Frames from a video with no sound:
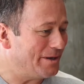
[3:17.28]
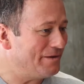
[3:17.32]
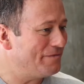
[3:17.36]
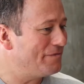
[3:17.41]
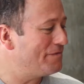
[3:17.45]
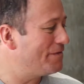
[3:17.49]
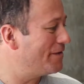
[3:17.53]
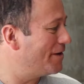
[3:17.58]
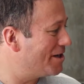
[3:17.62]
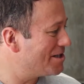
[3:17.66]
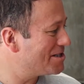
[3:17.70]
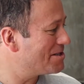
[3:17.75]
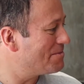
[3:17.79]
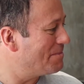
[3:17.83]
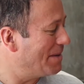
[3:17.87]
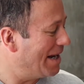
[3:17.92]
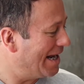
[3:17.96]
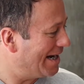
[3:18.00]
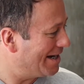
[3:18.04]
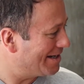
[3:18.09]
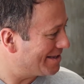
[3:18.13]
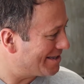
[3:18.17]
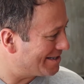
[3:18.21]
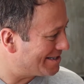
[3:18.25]
we first
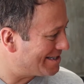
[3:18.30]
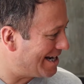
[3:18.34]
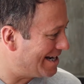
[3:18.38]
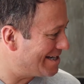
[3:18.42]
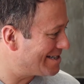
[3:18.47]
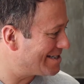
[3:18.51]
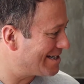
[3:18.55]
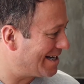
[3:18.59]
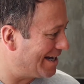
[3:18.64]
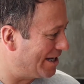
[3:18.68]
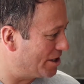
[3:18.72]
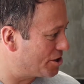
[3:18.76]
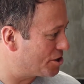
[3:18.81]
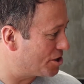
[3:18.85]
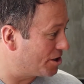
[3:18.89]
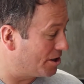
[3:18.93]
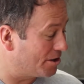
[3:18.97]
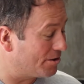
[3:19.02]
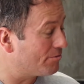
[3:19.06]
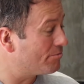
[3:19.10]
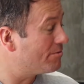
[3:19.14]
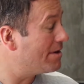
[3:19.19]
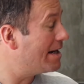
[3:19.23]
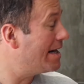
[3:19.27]
met at the test kitchen,
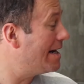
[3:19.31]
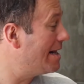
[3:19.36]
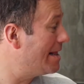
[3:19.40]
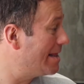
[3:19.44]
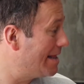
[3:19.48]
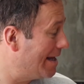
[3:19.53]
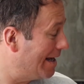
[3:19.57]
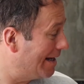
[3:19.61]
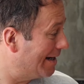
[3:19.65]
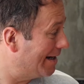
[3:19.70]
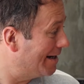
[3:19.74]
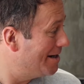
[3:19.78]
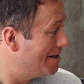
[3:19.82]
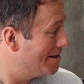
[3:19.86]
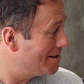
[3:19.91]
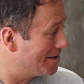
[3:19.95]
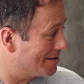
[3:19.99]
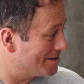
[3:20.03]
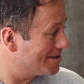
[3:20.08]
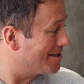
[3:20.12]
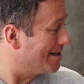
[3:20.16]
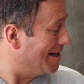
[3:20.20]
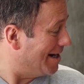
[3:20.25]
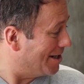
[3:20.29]
and already then
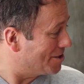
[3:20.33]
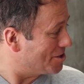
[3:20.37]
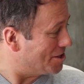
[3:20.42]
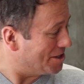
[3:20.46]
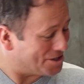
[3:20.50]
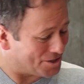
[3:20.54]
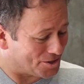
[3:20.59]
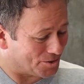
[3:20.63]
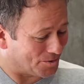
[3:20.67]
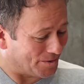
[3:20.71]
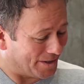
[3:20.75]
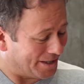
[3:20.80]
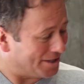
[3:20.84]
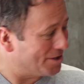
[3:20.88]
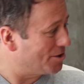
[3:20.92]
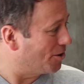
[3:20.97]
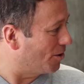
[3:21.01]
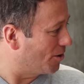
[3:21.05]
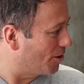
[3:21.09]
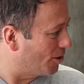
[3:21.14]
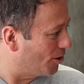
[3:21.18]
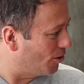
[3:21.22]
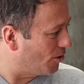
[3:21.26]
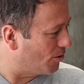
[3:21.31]
the Tinashe story had
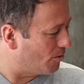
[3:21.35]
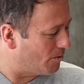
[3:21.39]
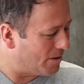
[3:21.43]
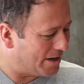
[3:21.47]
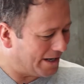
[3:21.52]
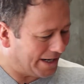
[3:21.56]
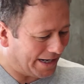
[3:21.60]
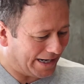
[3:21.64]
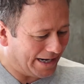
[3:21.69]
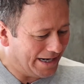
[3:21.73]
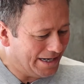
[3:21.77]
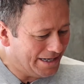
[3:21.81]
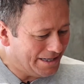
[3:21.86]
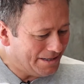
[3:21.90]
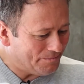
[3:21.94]
gone a long way,